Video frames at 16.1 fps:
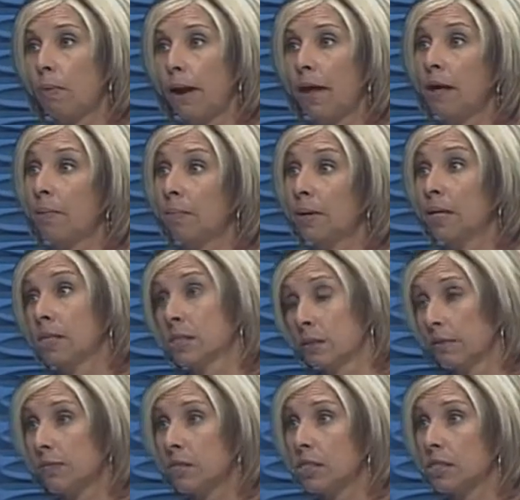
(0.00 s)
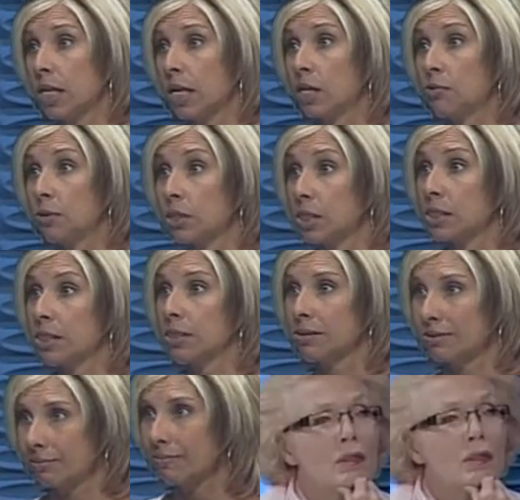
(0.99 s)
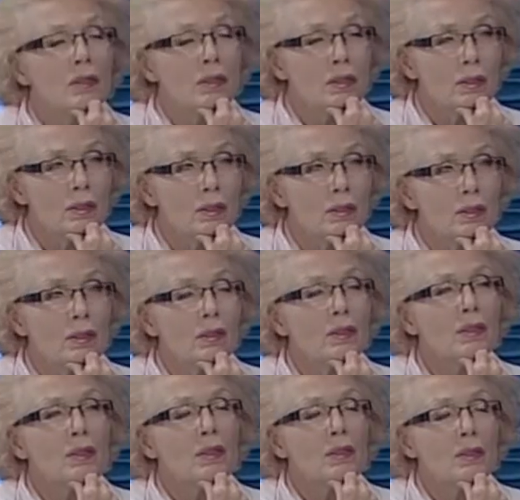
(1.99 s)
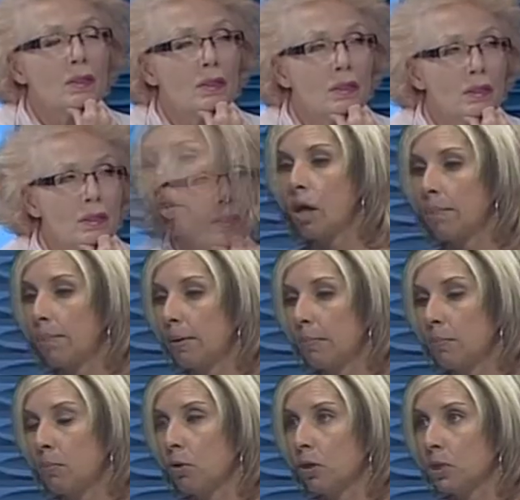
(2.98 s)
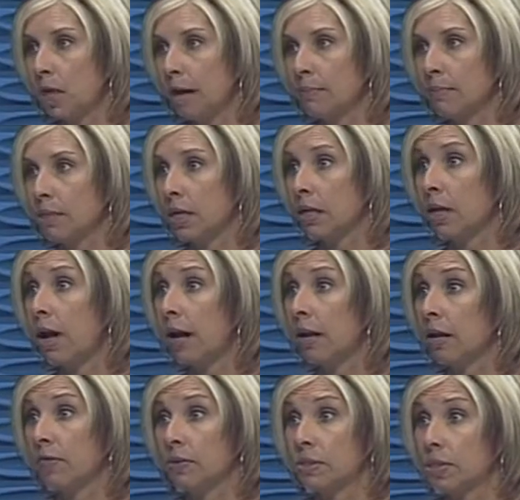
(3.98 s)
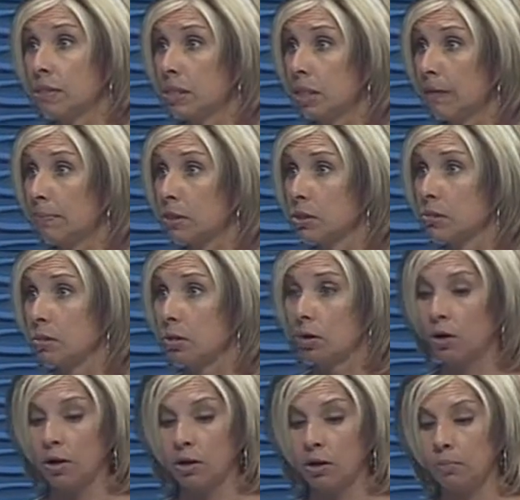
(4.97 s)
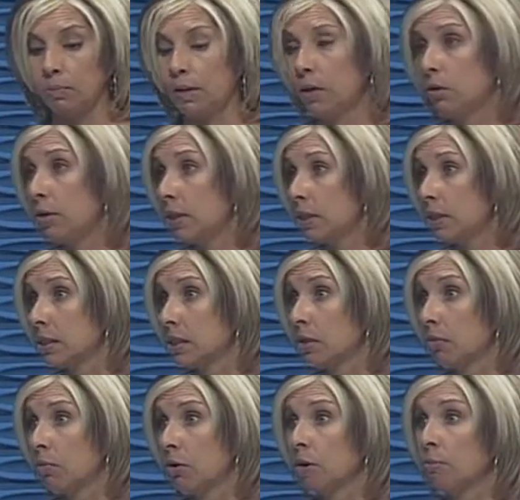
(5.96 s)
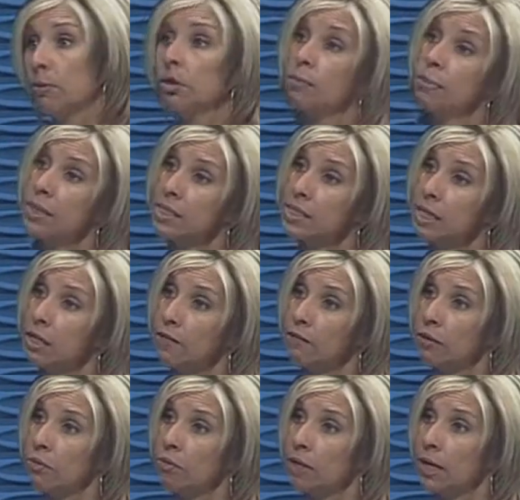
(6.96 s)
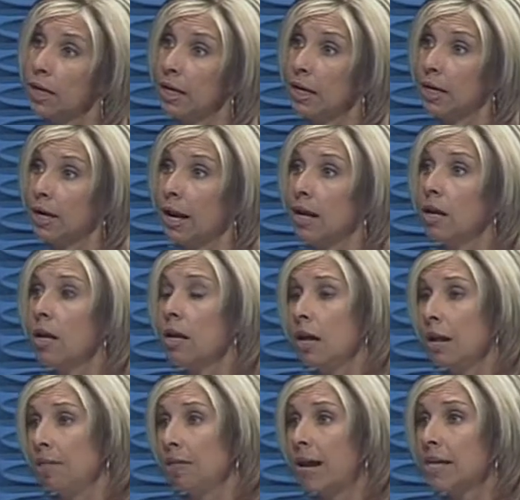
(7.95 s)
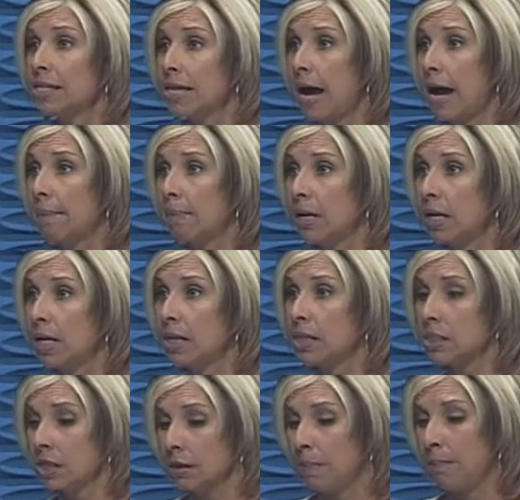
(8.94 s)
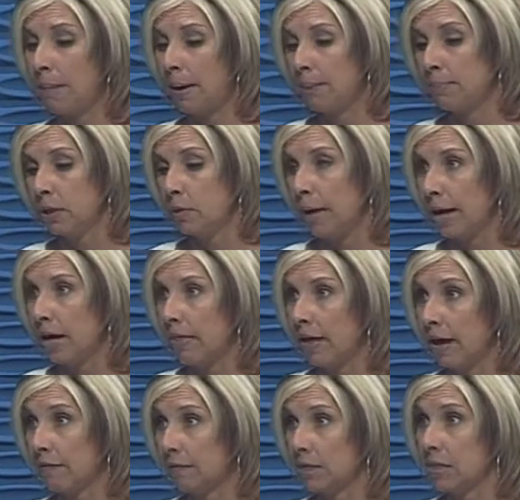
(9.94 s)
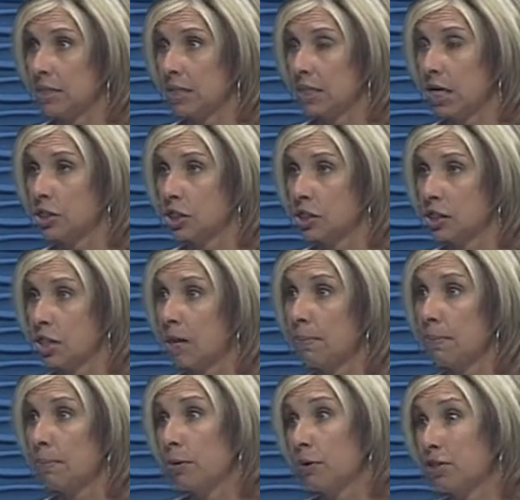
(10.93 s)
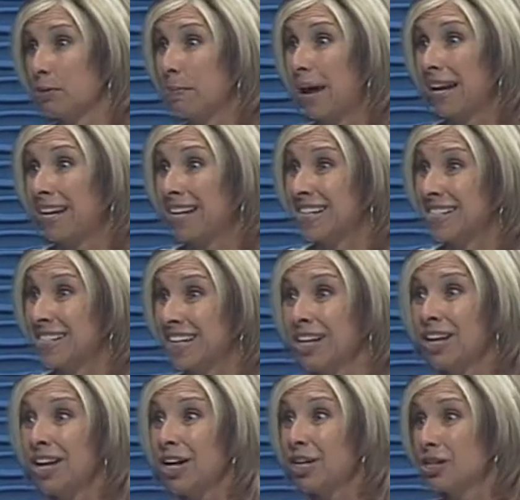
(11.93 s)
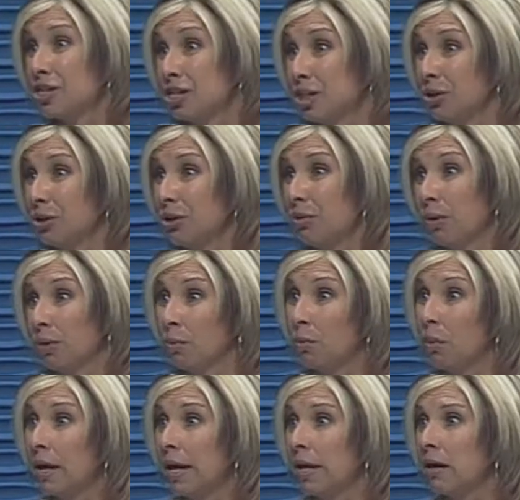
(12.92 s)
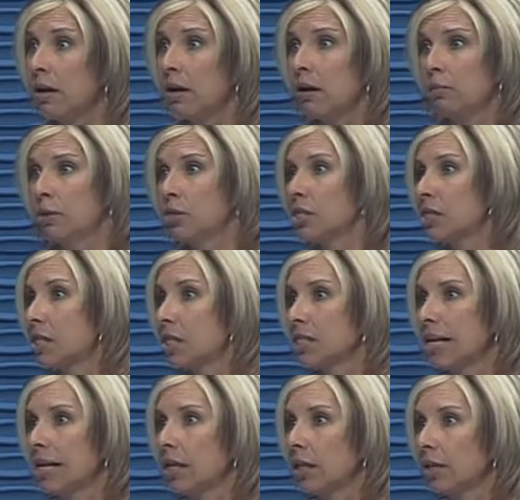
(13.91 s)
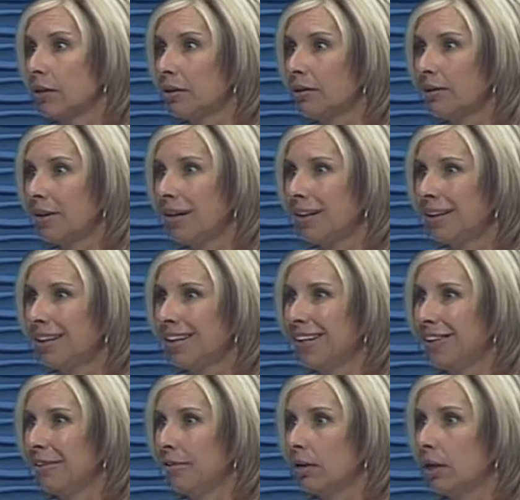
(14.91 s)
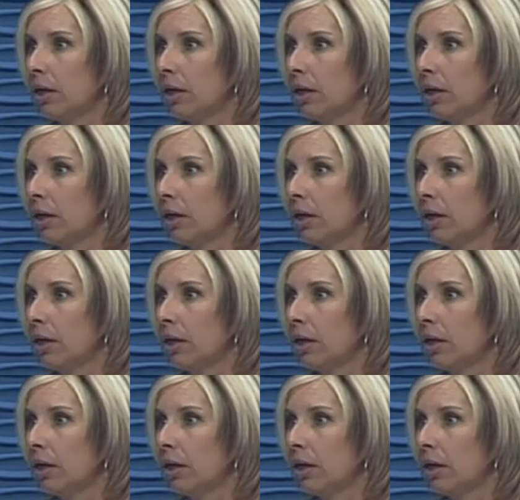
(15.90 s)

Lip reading: REM is the 5th stage, which is the one that we want to get to. But more times than not, if it's a sleep disorder, it could be noises in the room, it could be a telephone ringing at night. If that's happening, it's going to bump you out of that 5th stage of sleep and put you back into 2 or 1, which is just like a little, you know.